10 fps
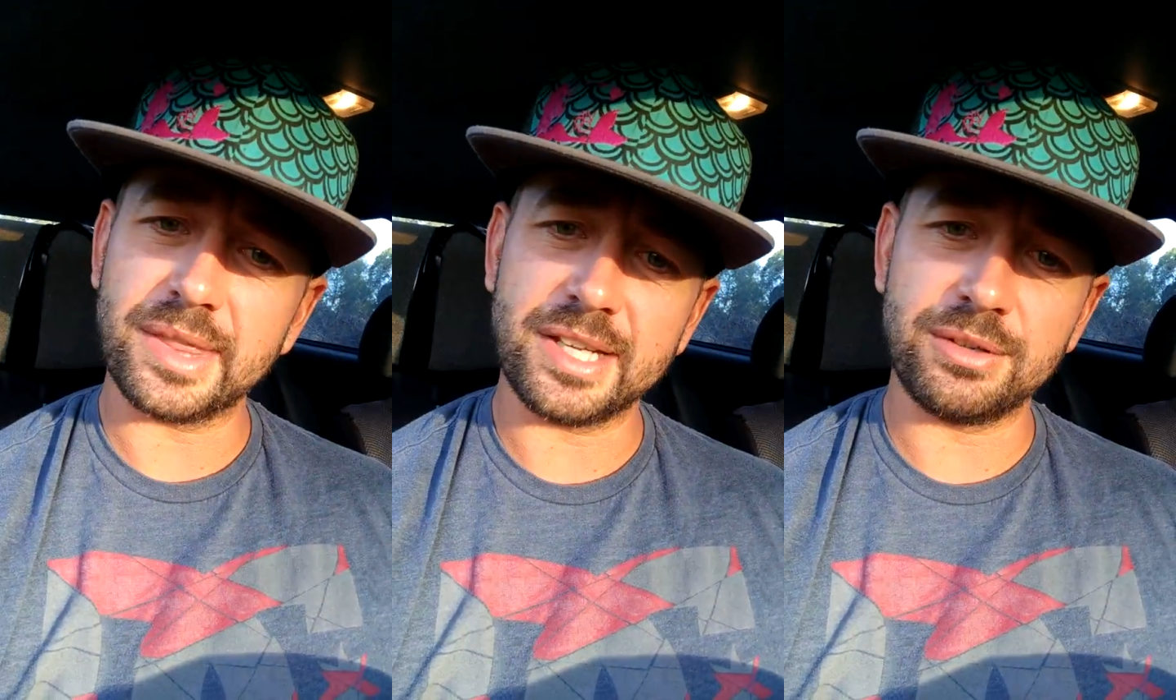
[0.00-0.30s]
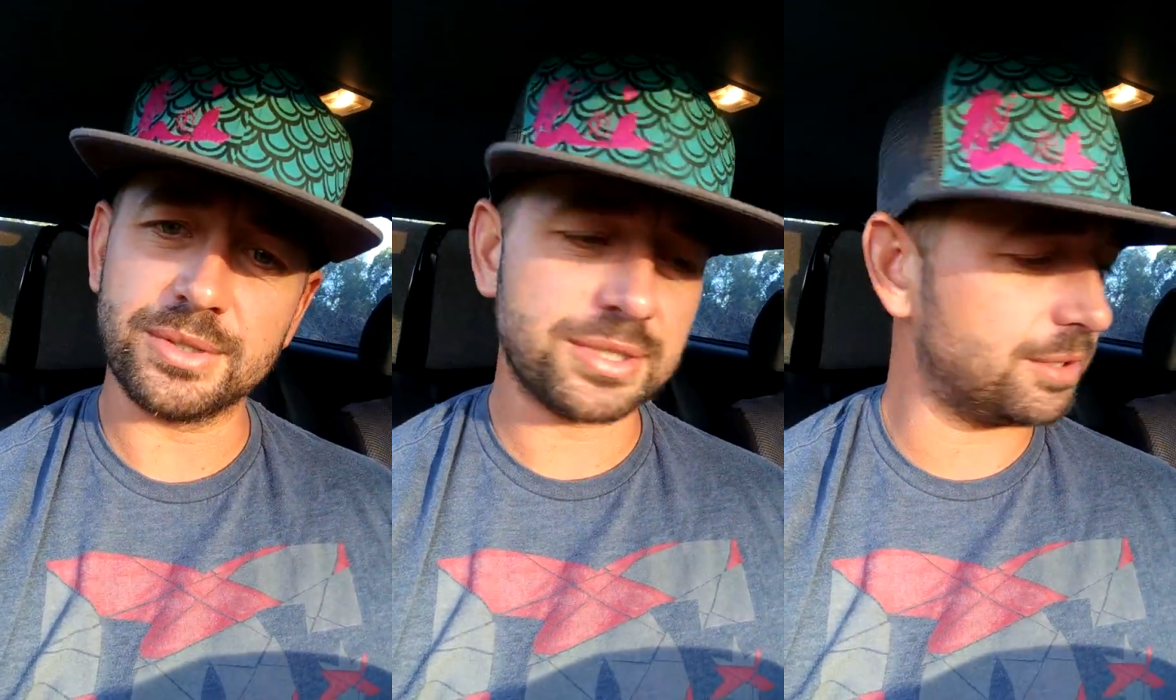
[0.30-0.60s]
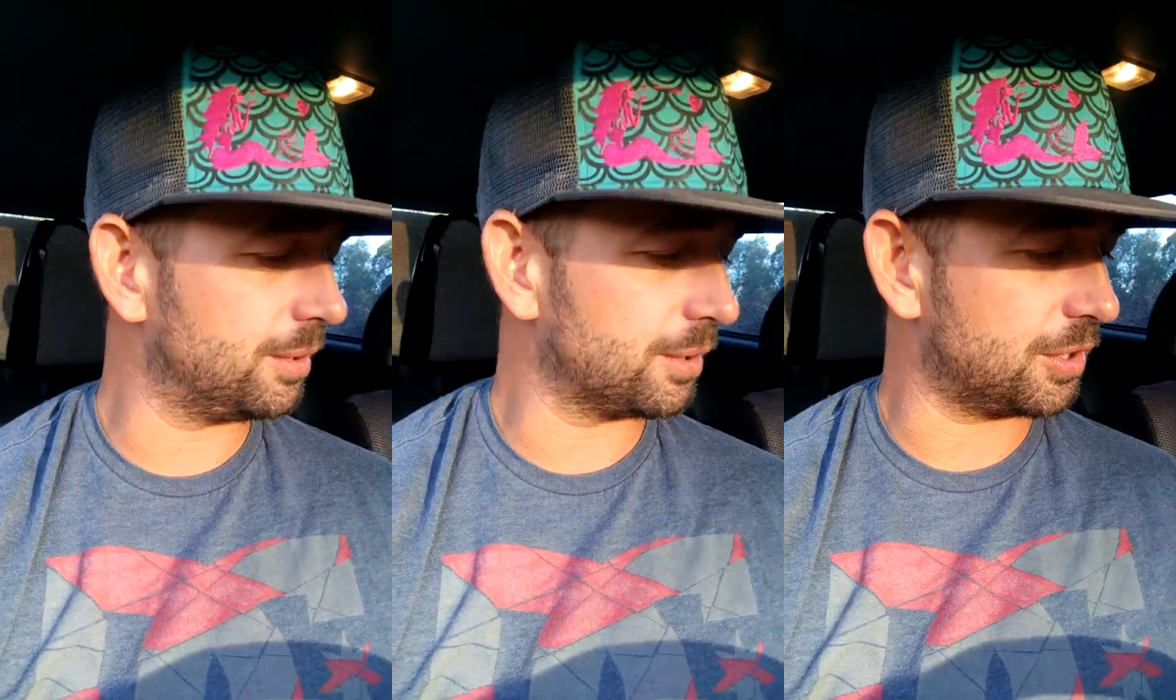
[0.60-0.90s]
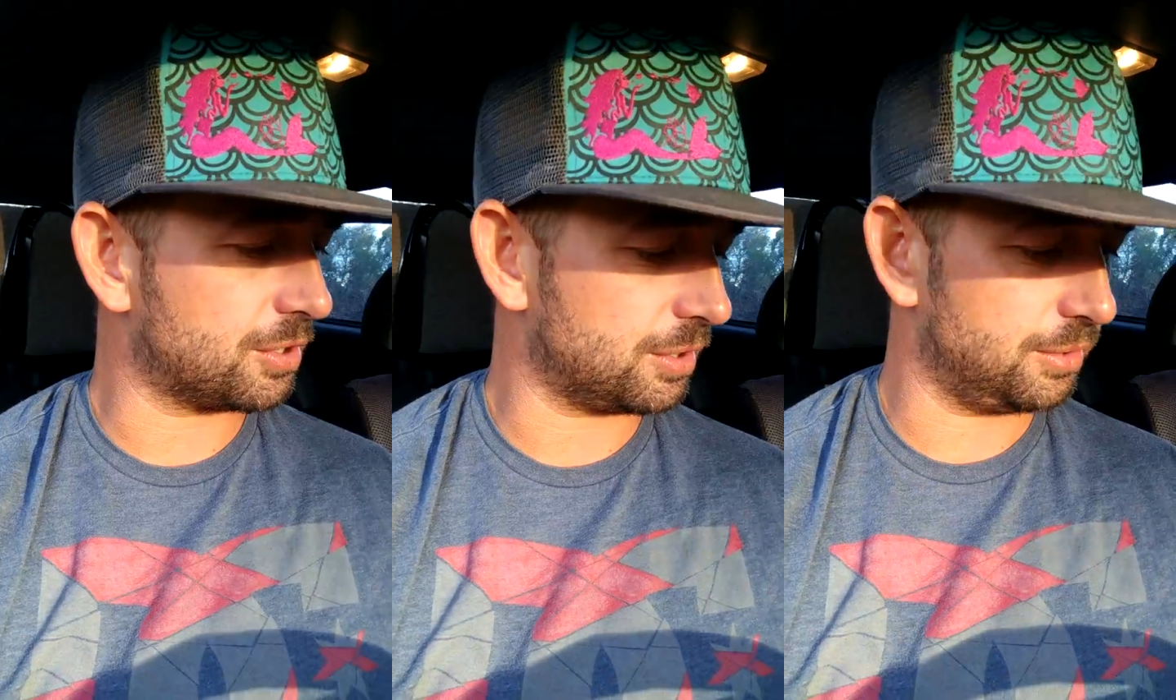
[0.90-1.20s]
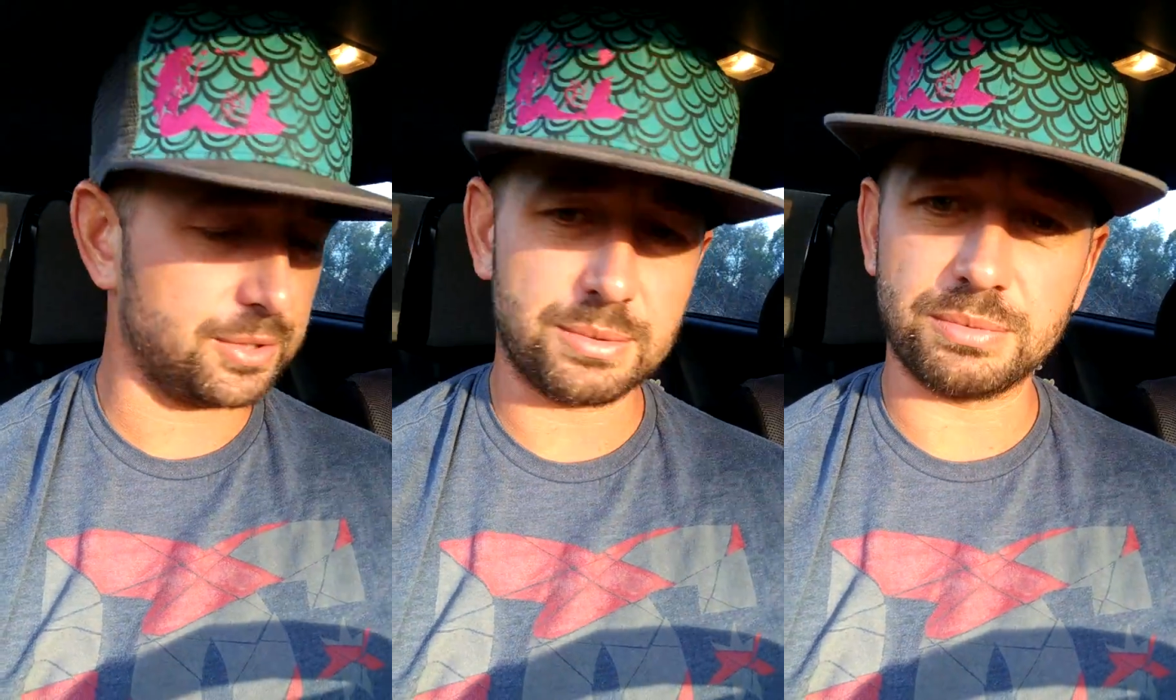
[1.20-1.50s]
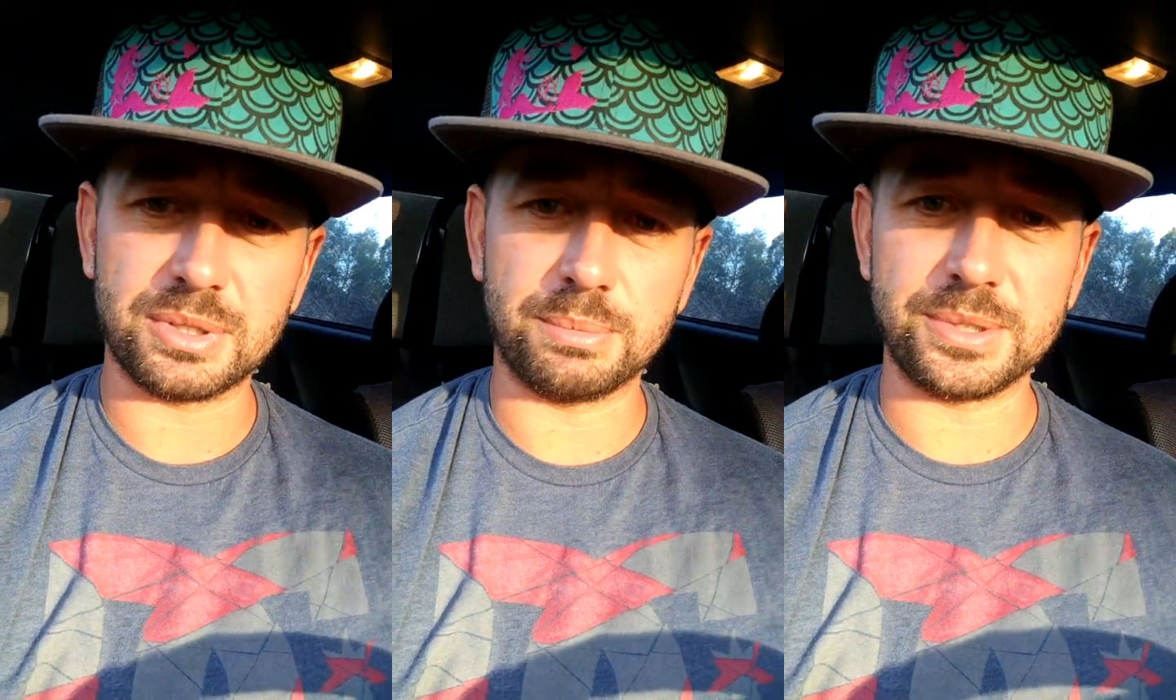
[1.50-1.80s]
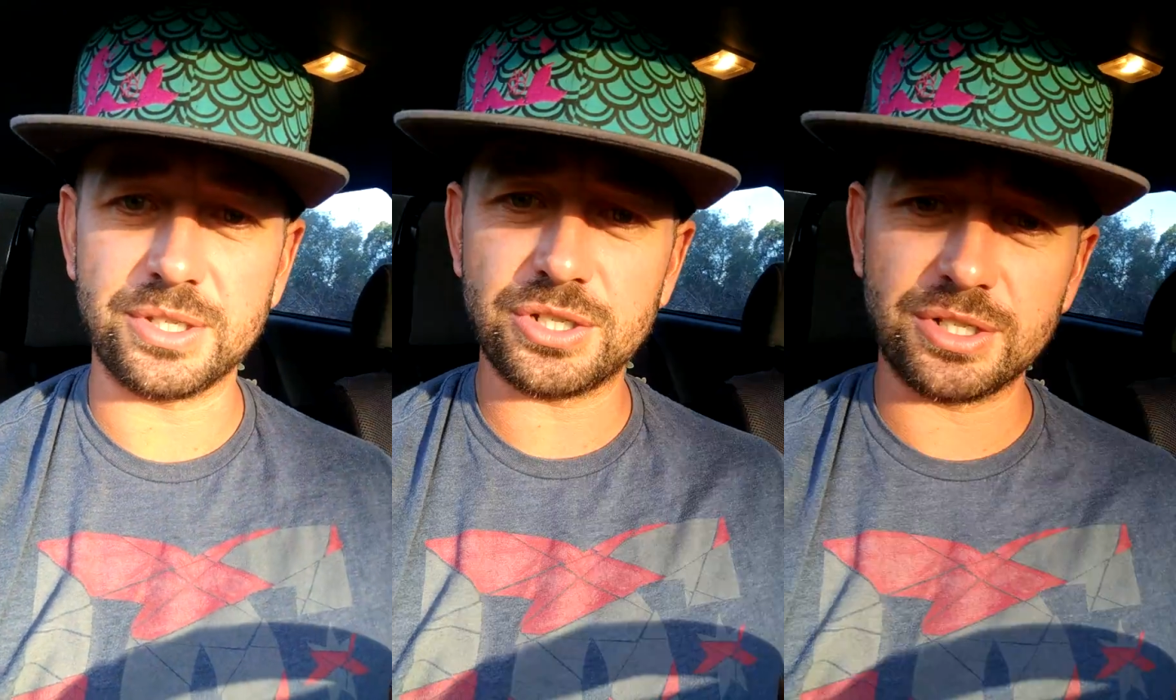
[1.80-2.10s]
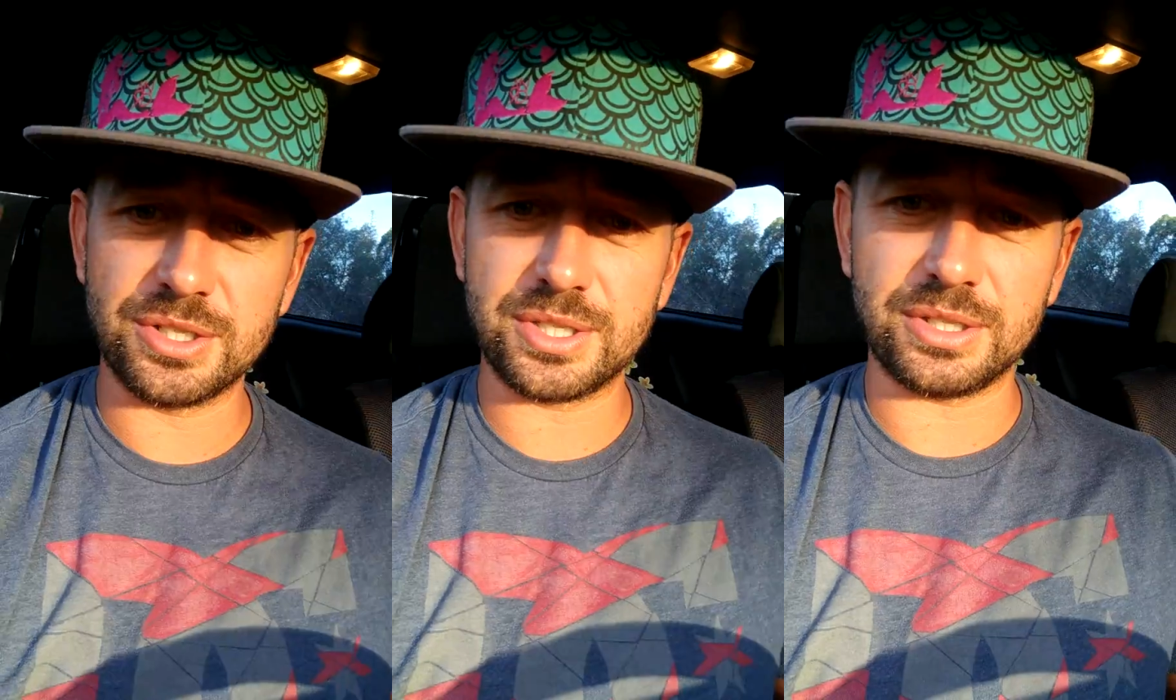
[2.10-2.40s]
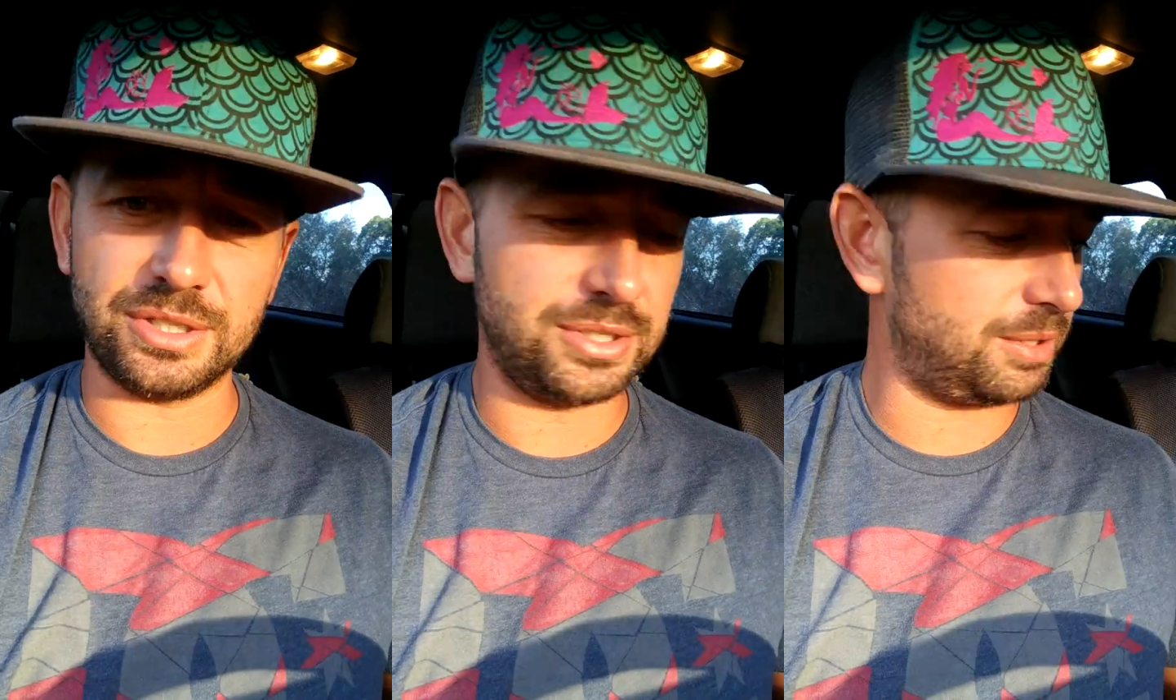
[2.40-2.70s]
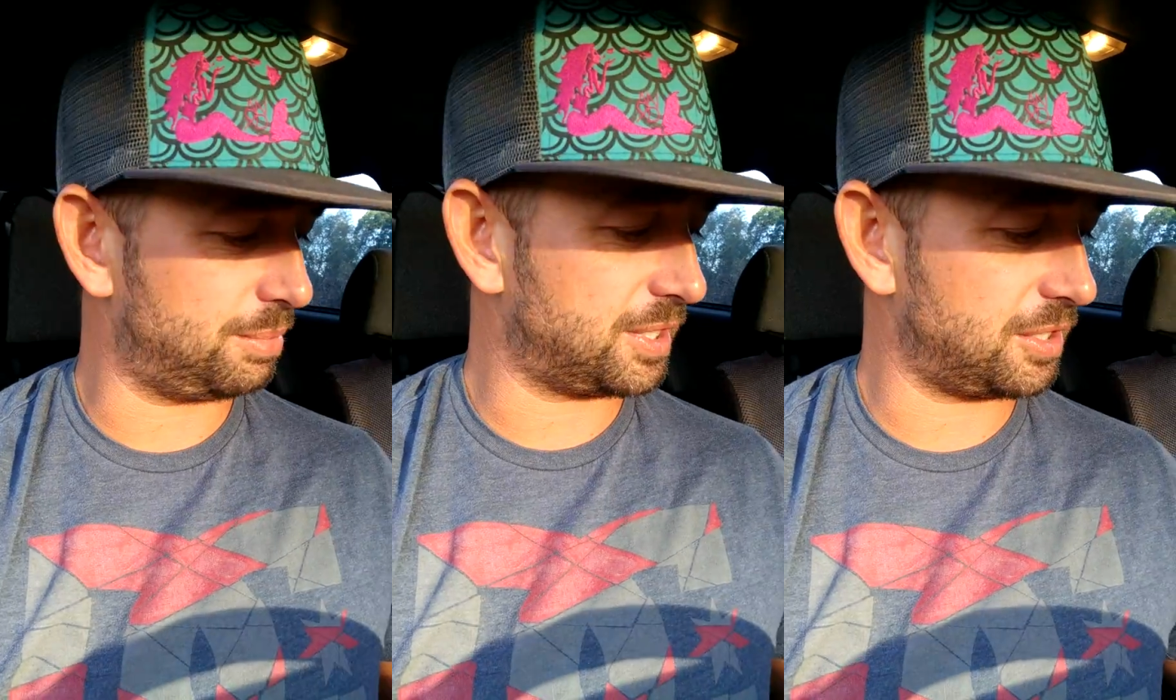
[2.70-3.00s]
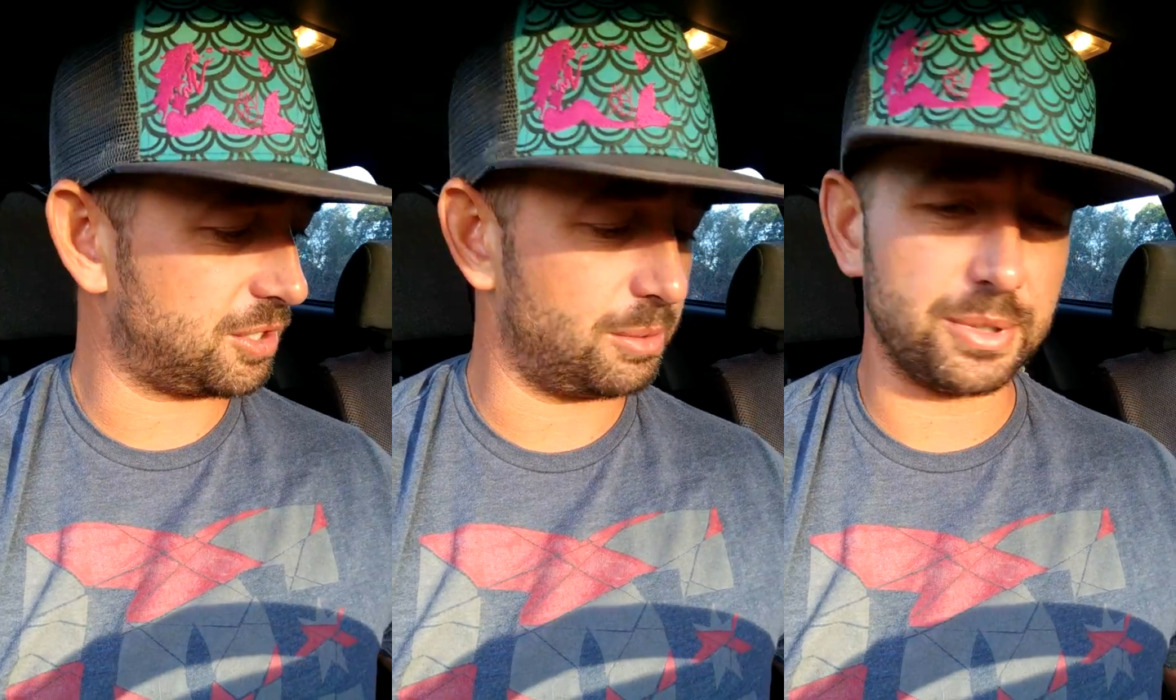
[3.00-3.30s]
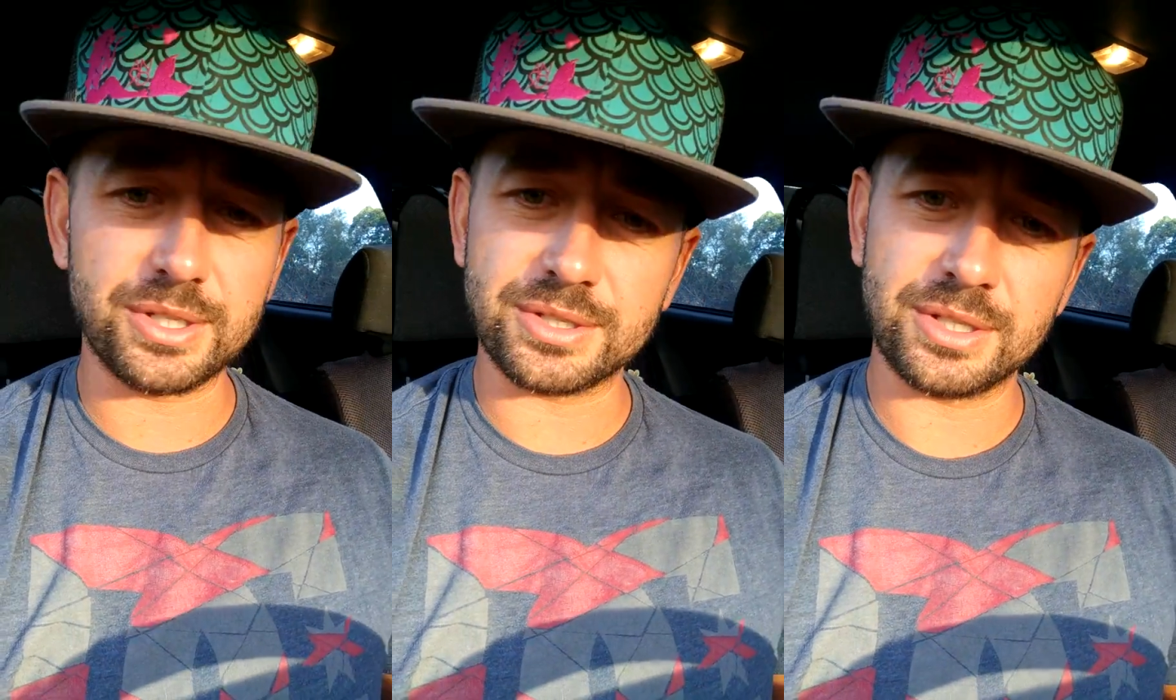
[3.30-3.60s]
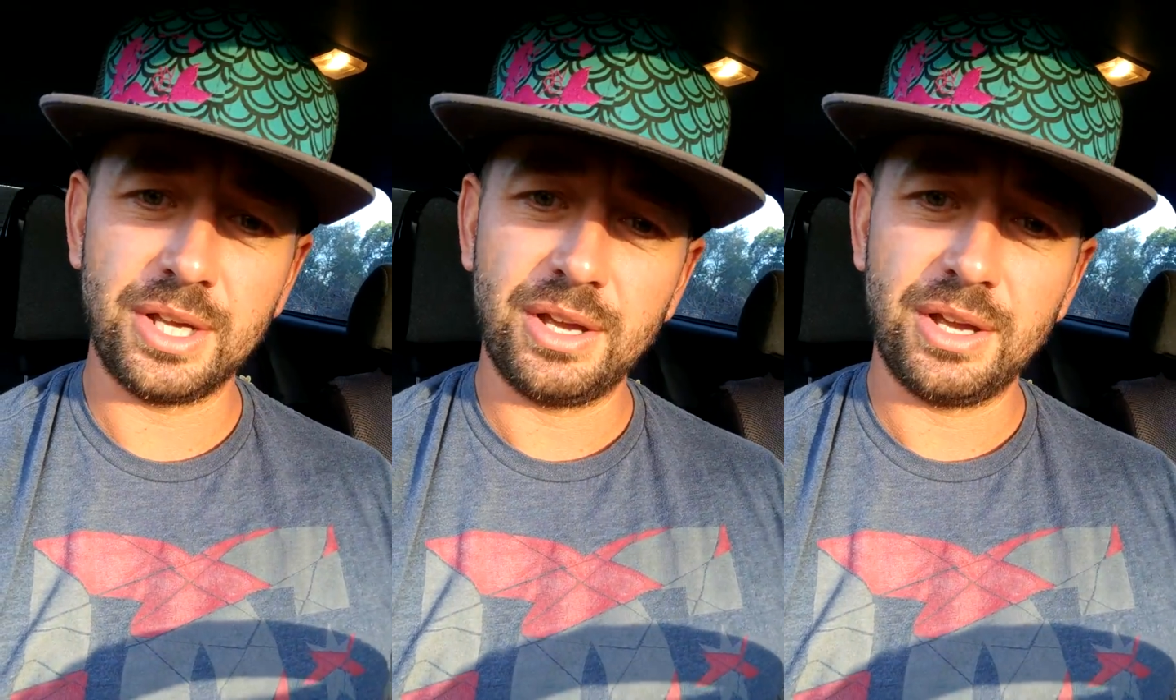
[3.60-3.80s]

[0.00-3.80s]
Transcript: It also controls the positions using potentiometers